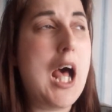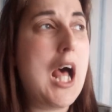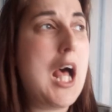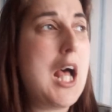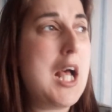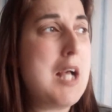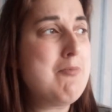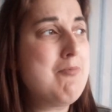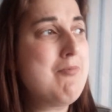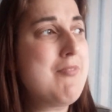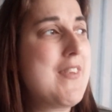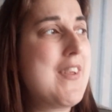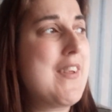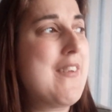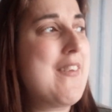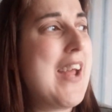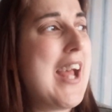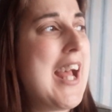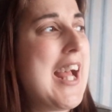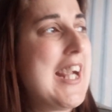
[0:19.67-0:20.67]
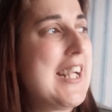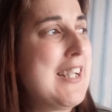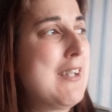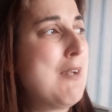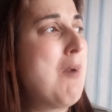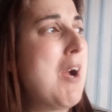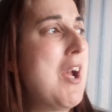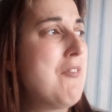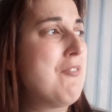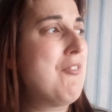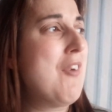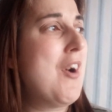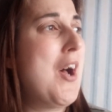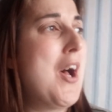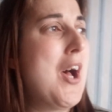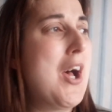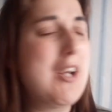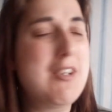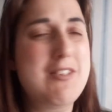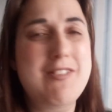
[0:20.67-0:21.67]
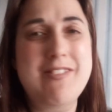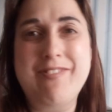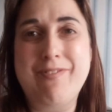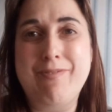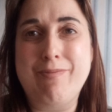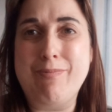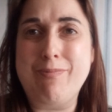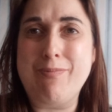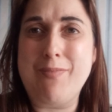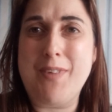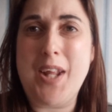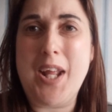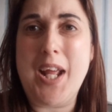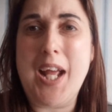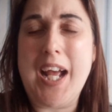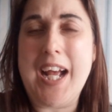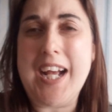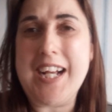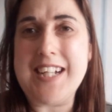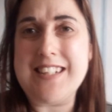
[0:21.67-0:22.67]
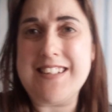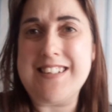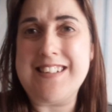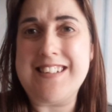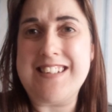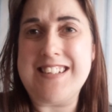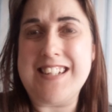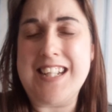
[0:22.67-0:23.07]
and today the weather has,